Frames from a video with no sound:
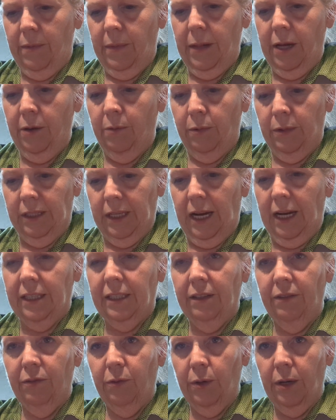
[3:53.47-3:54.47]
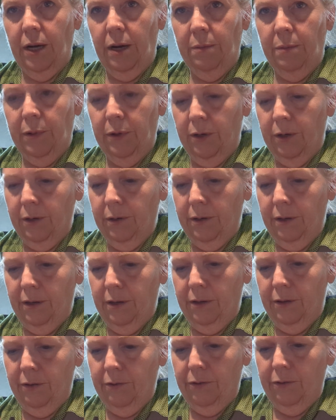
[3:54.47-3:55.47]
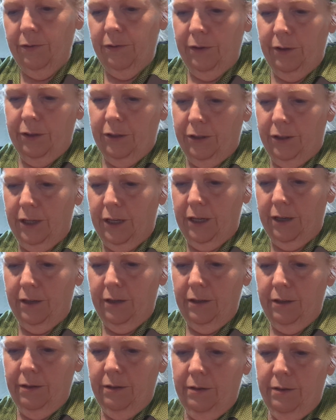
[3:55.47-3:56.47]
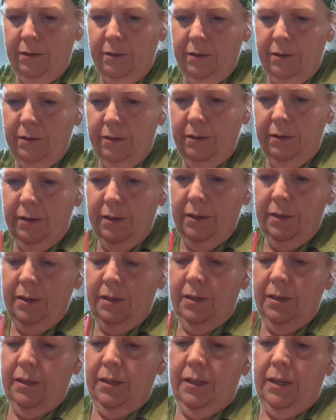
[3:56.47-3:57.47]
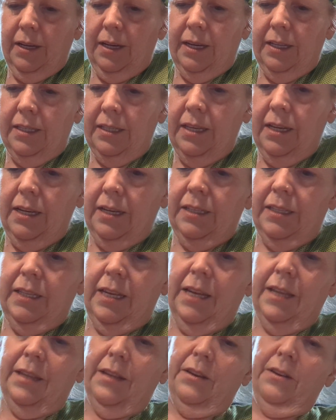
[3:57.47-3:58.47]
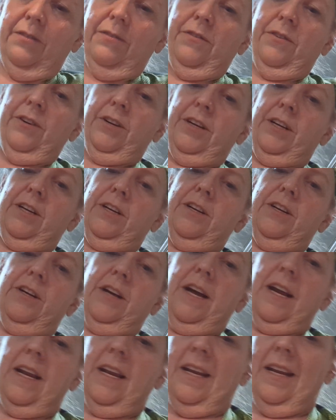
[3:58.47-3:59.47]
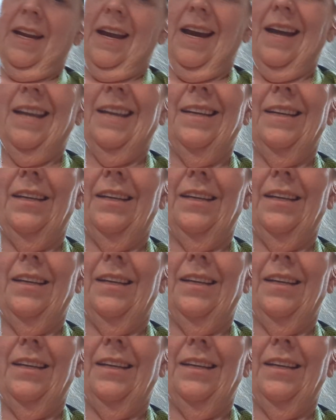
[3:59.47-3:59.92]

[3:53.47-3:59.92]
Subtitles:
it was active when I put it in the refrigerator. Like I said, it sat there for a year. I did not